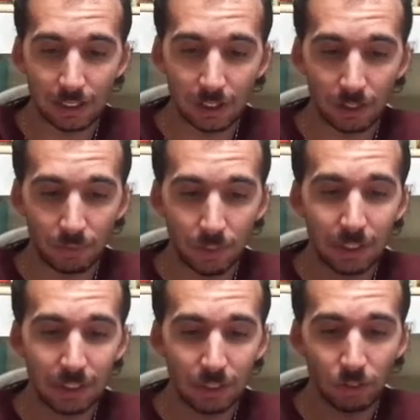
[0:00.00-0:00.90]
uh,
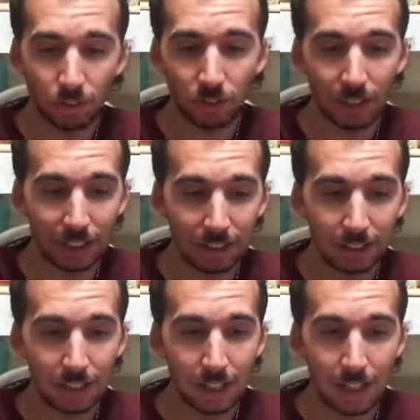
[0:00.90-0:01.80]
really interesting.
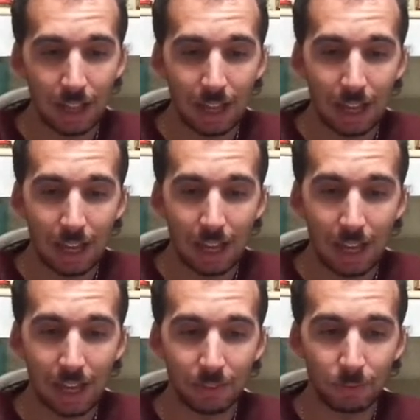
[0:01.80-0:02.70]

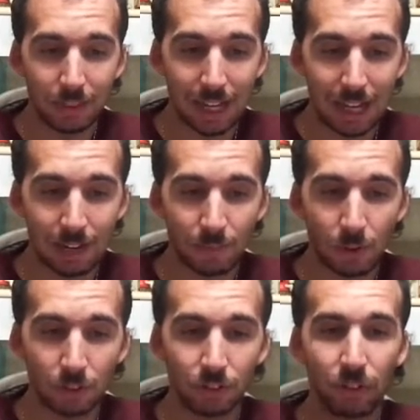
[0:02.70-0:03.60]
And we have
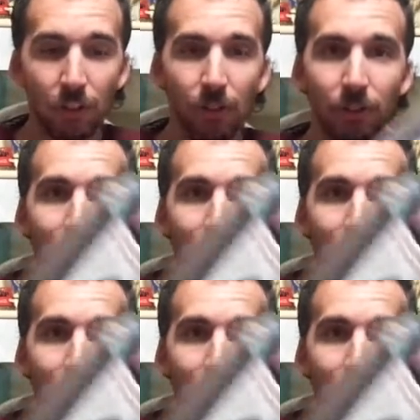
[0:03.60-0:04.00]
also